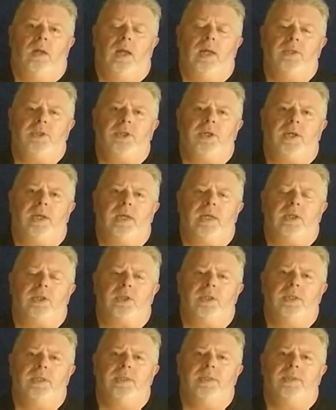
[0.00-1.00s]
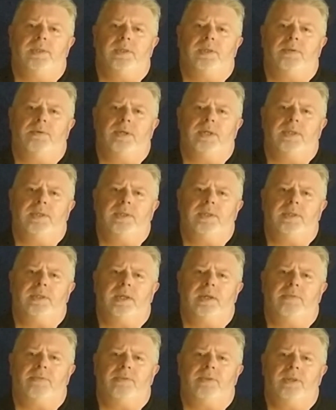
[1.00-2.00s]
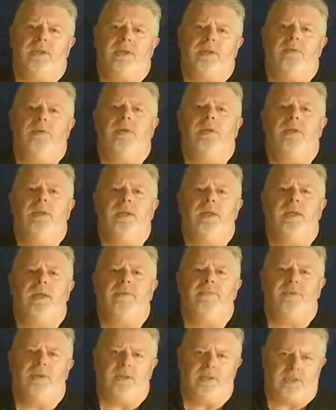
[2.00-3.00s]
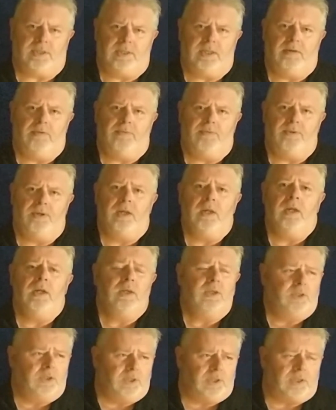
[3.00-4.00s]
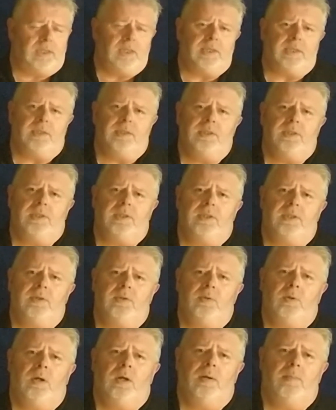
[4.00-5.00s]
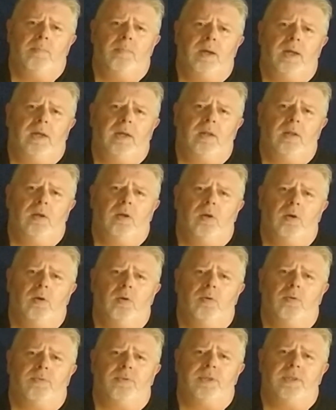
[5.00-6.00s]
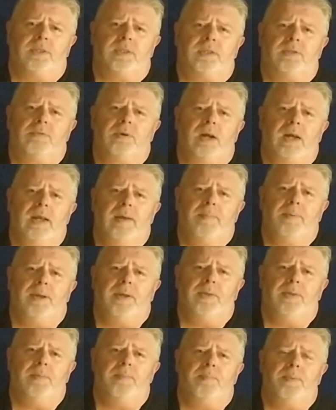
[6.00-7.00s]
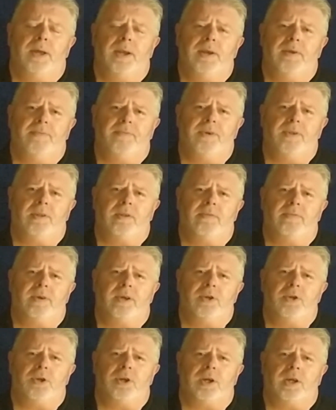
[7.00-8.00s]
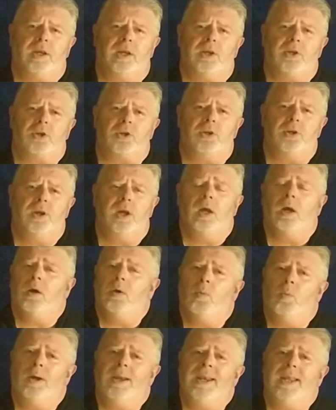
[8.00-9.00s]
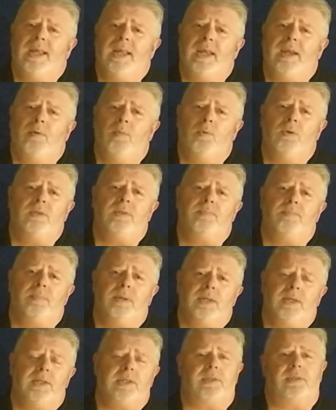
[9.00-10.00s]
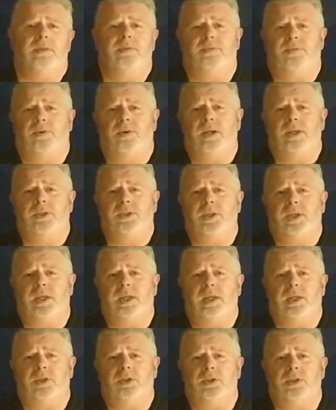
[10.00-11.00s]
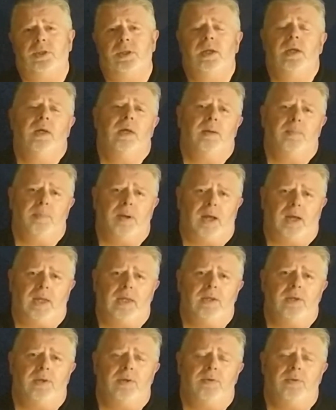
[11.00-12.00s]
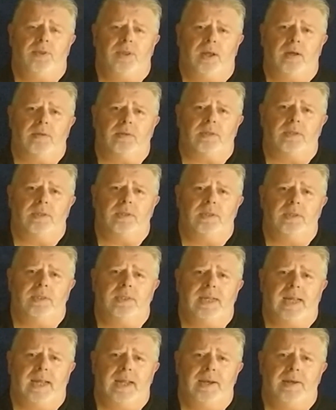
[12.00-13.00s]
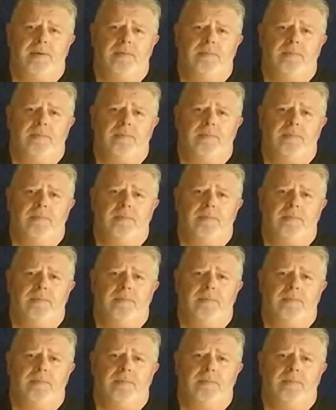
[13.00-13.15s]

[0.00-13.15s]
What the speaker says: Education is the greatest gift that you can give yourself. Just listen to Michael Gove describing the benefits of education when he was Minister for Education back in 2010.